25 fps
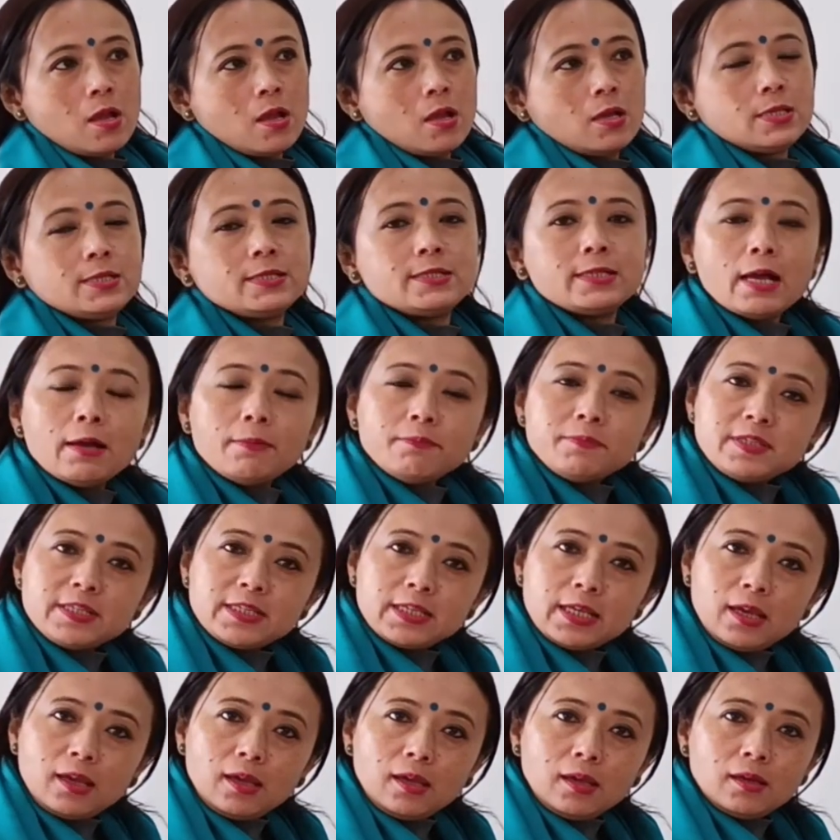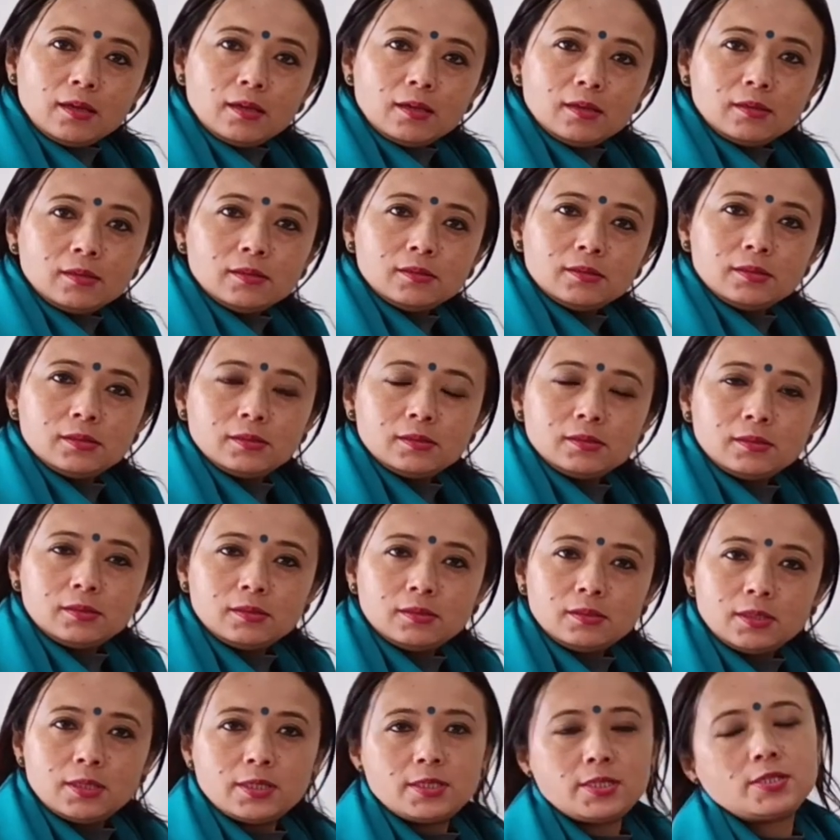Some say
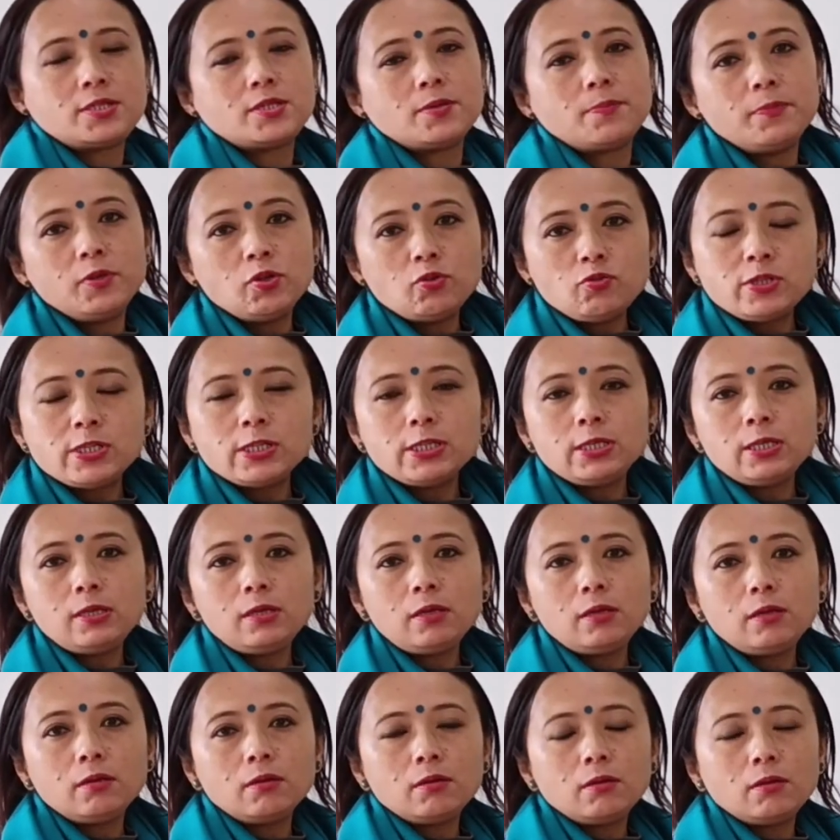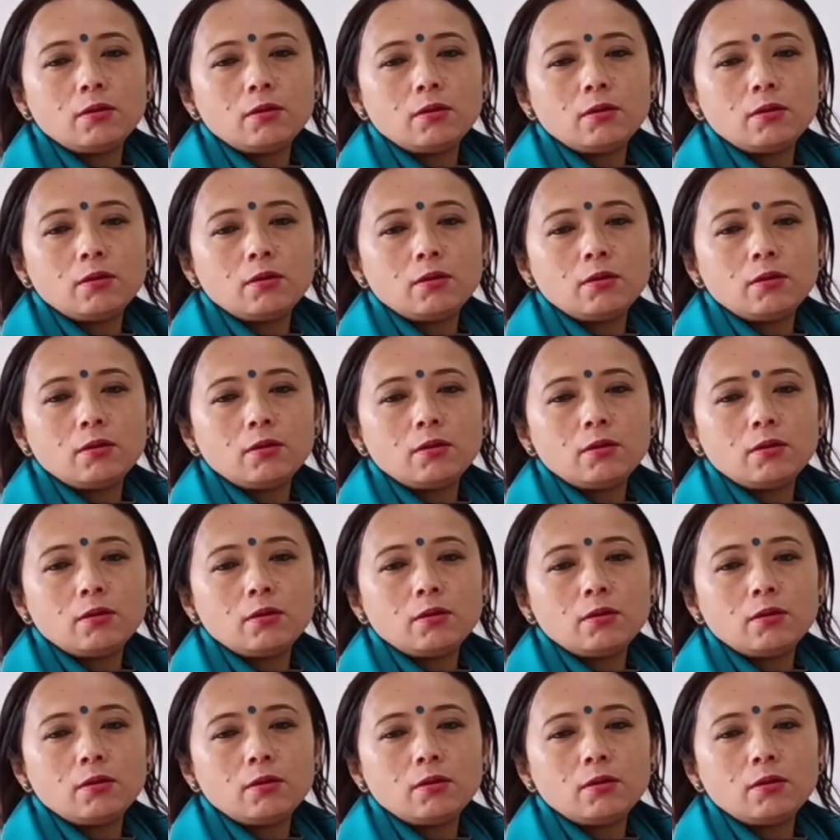it is a mutiny,